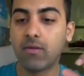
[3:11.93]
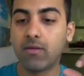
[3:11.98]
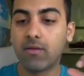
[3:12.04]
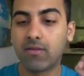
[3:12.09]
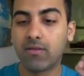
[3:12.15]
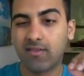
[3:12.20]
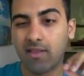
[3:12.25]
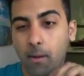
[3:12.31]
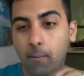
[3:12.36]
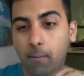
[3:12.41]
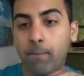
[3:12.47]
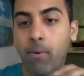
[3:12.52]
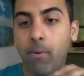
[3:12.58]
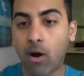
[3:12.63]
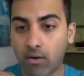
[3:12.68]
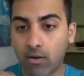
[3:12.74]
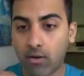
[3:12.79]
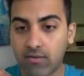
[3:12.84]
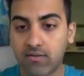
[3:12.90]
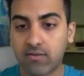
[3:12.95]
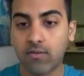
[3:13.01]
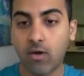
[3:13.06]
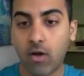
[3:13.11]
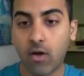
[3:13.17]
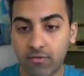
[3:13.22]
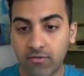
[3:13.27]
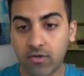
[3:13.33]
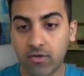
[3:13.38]
some parts
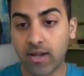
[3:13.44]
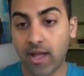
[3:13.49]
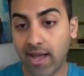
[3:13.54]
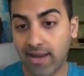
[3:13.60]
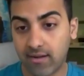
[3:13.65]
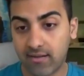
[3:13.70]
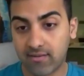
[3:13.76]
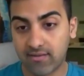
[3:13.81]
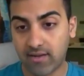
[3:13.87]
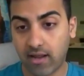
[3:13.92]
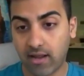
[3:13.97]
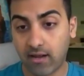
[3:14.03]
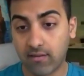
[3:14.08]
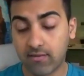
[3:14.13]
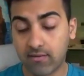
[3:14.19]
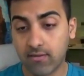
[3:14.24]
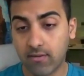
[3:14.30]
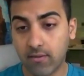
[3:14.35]
of United States.